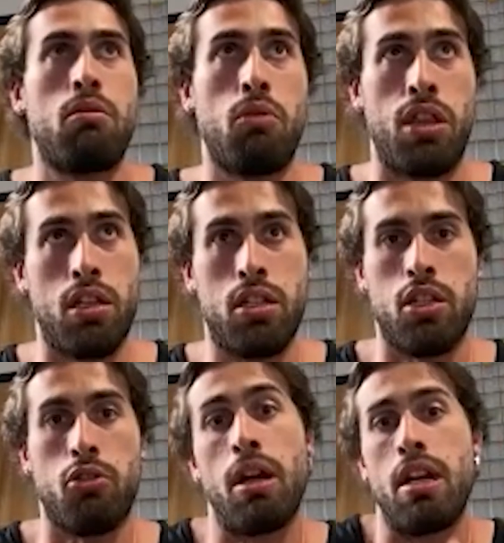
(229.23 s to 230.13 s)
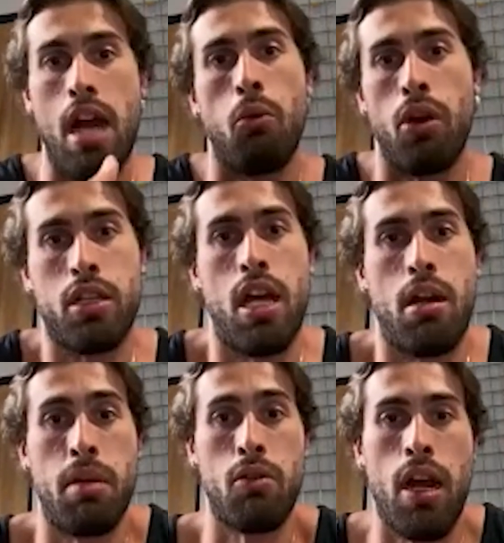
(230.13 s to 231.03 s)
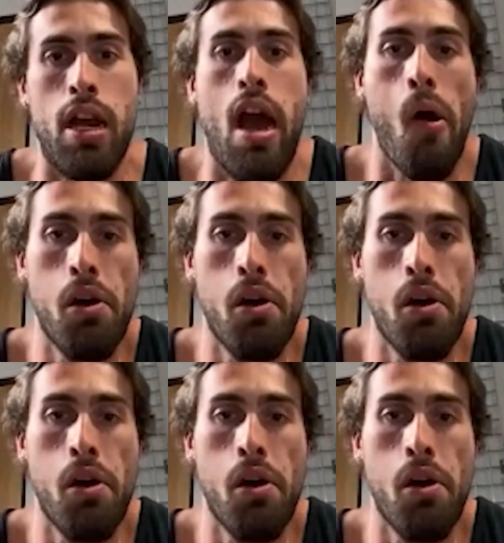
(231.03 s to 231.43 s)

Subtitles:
within such a great network that I'm in right now.